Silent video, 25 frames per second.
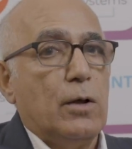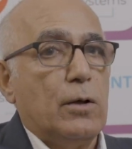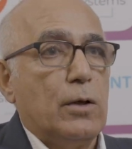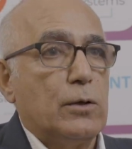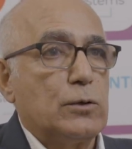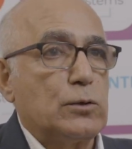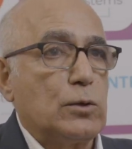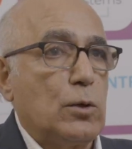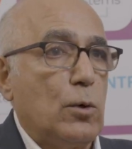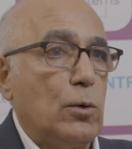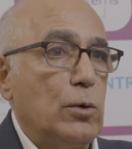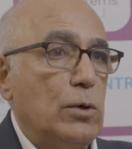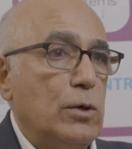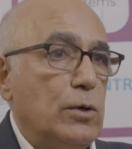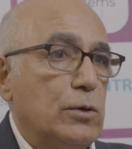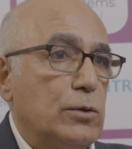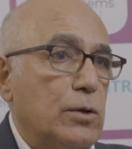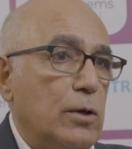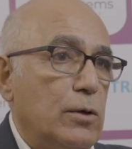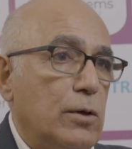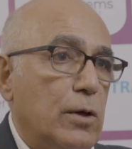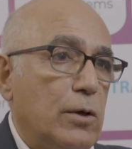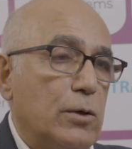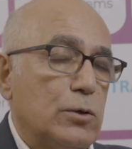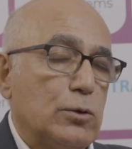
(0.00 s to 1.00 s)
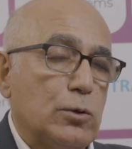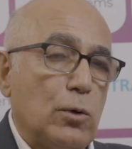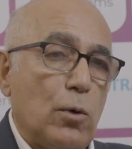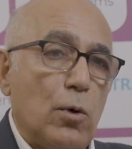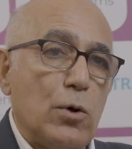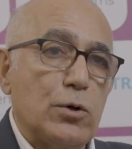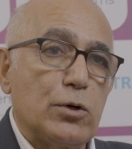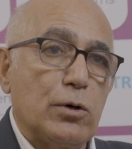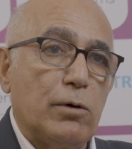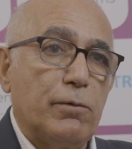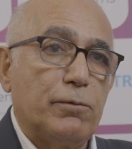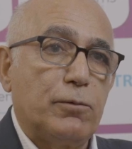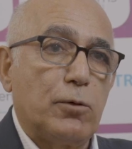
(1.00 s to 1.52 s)
a
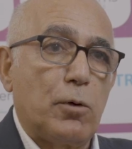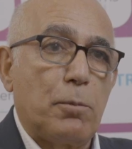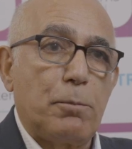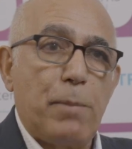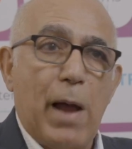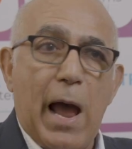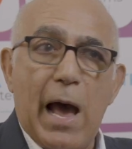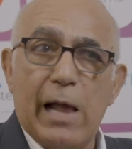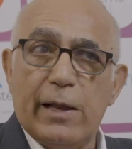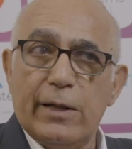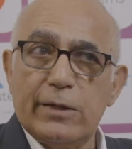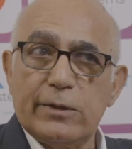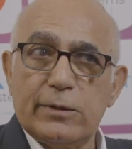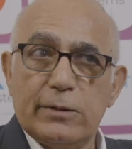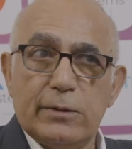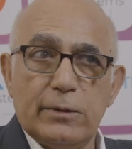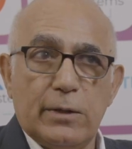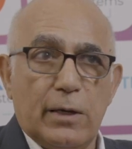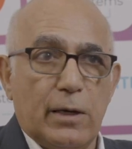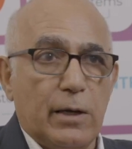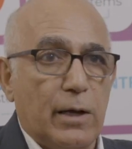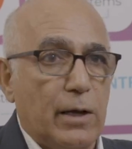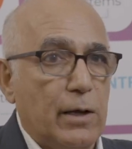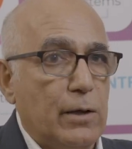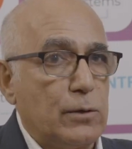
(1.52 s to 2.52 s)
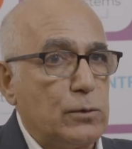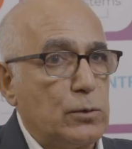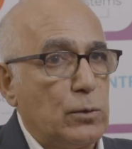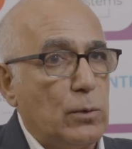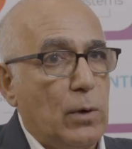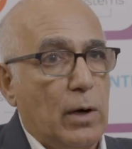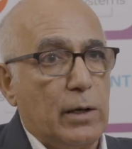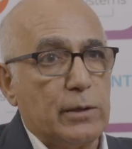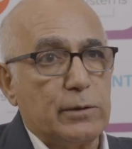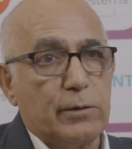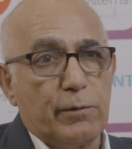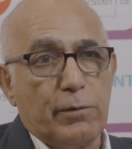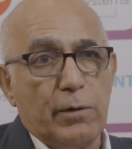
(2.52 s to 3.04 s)
solution for pallet
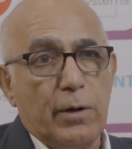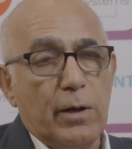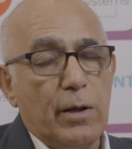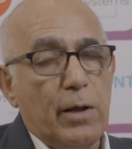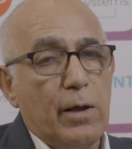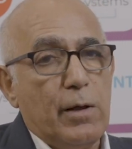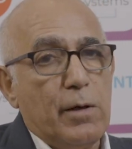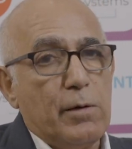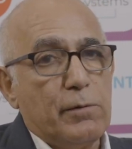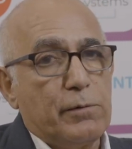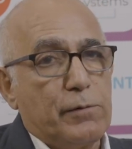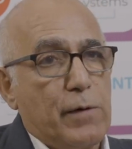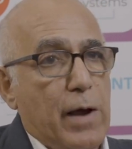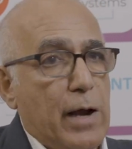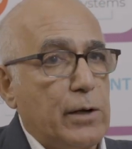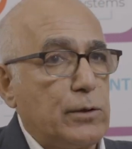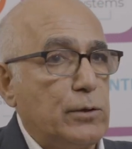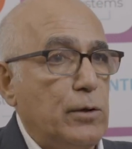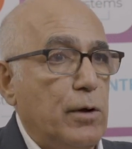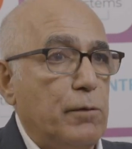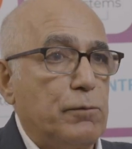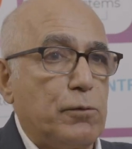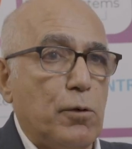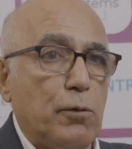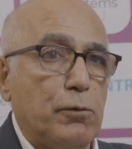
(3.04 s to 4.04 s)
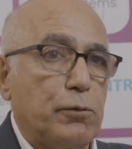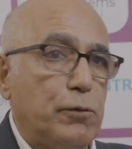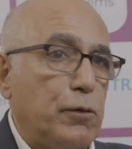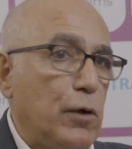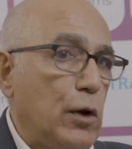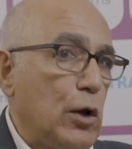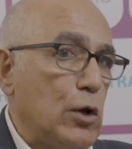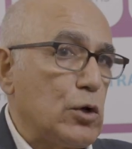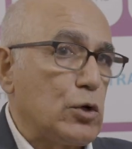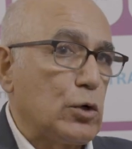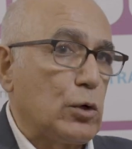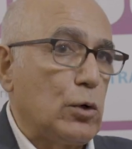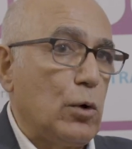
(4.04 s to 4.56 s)
throughout the factory for
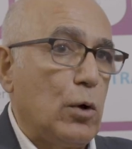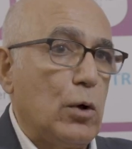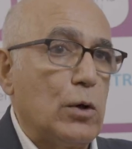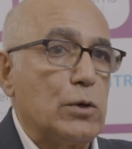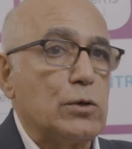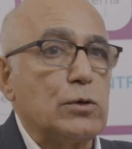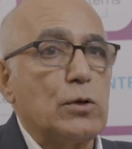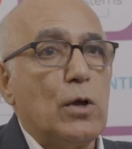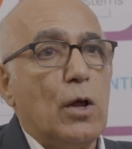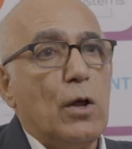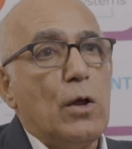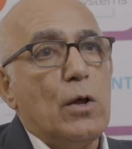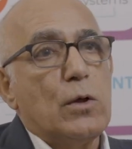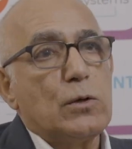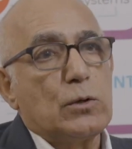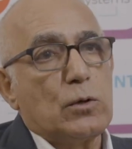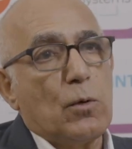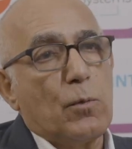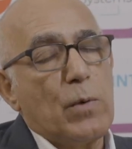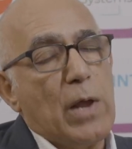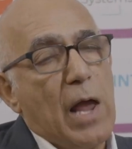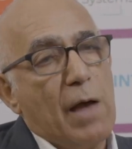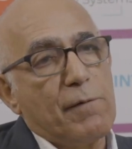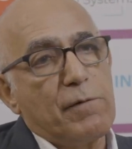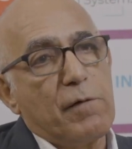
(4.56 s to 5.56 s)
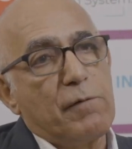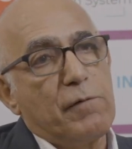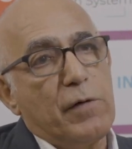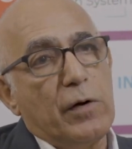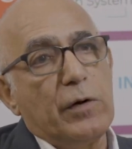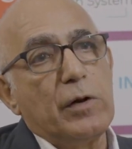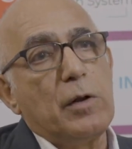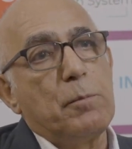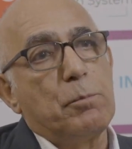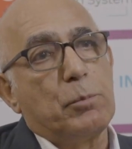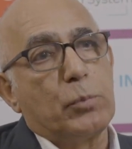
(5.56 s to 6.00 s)
finished goods. So we have a very